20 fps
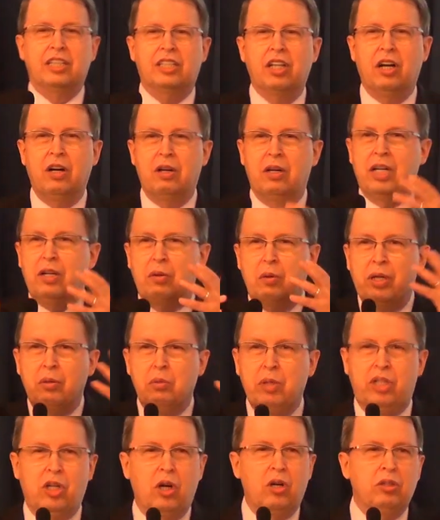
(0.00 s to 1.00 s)
so eh, we,
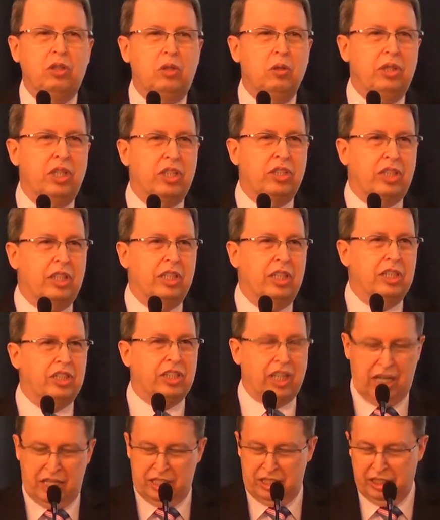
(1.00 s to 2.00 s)
we don't do this, this,
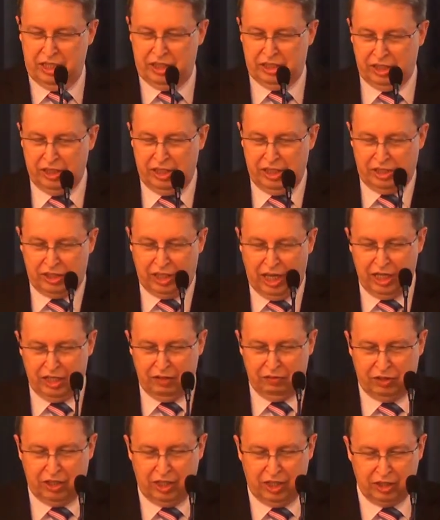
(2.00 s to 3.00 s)
kind, this, this kind
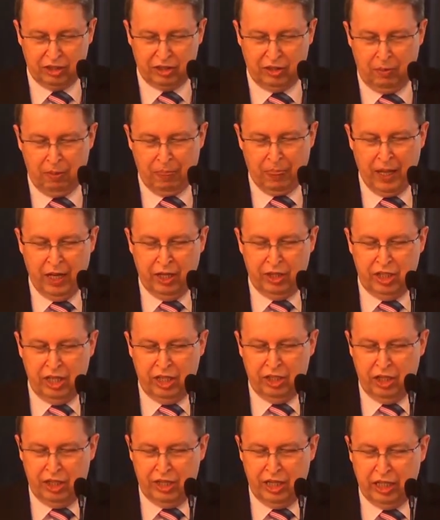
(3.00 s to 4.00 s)
of things.
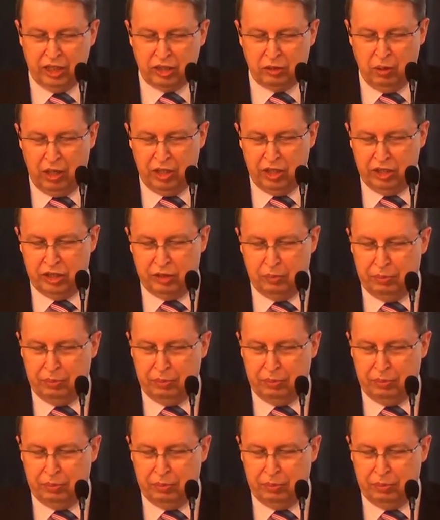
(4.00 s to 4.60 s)
The, the next one is